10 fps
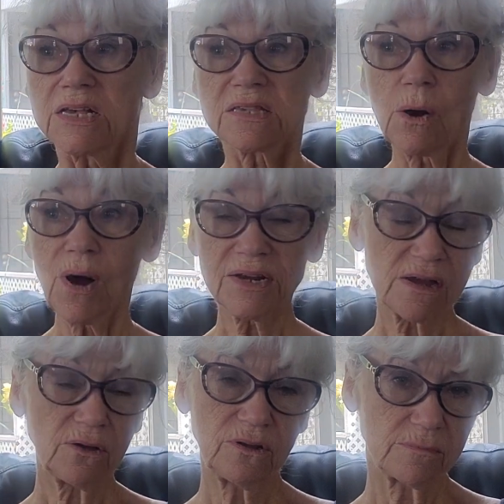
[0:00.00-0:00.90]
So I
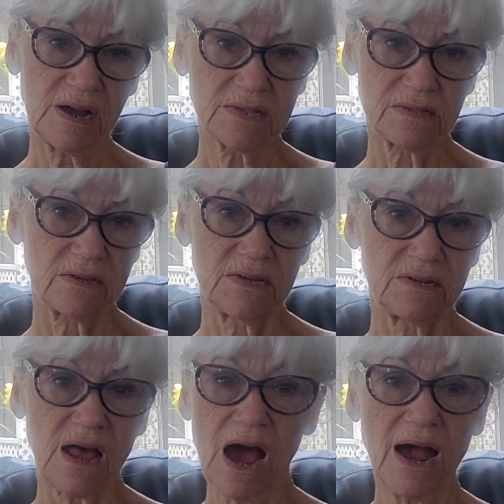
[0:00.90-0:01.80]
told him, I
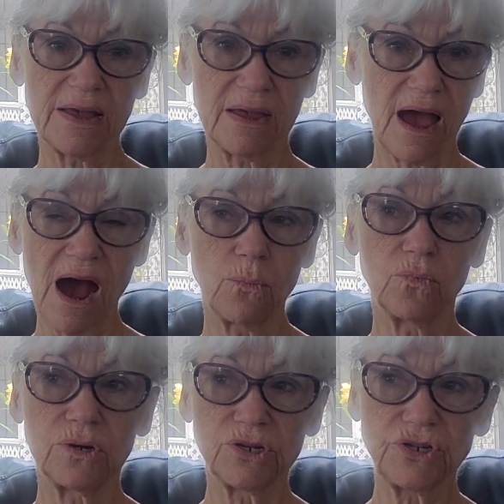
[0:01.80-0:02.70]
said, I, I
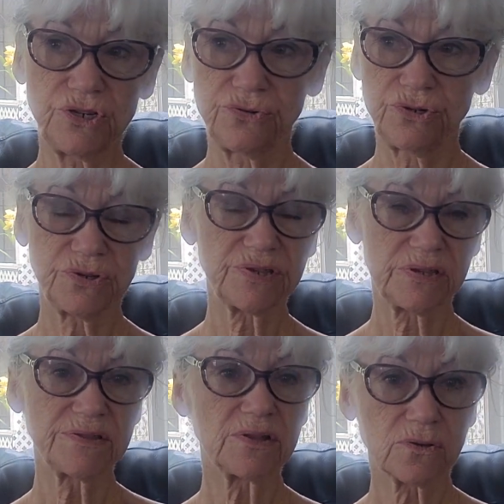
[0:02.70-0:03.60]
want you to
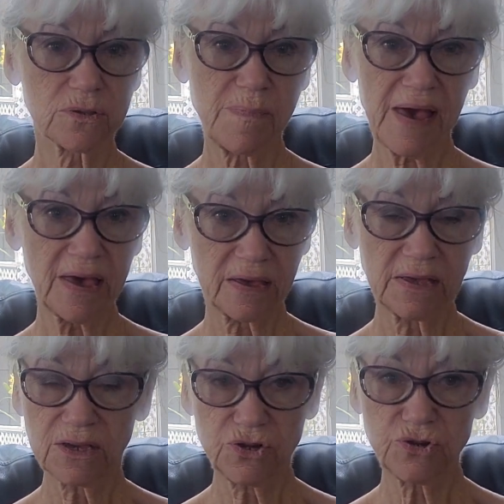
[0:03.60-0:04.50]
send those back
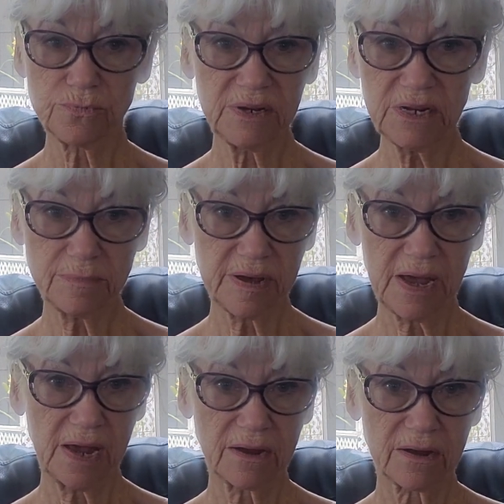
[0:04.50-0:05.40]
and get your money
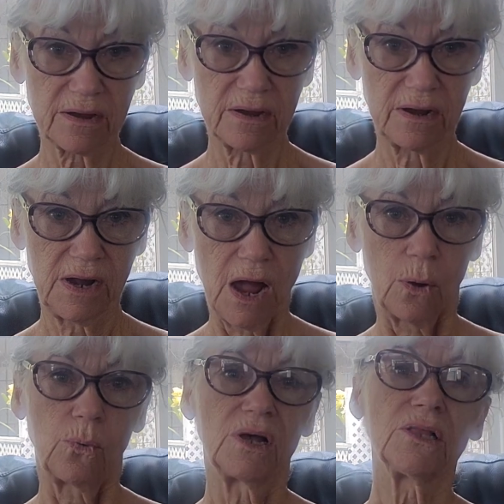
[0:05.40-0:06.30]
back.
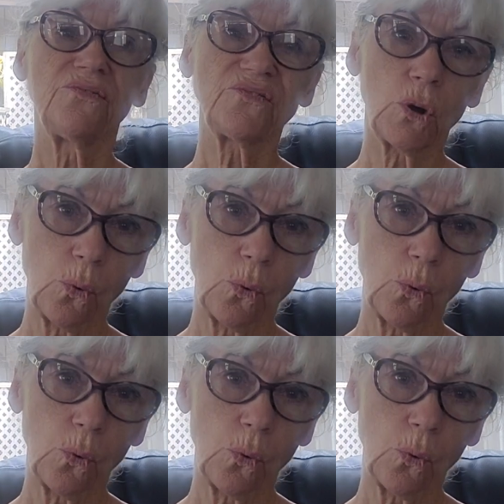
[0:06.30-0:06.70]
Well, of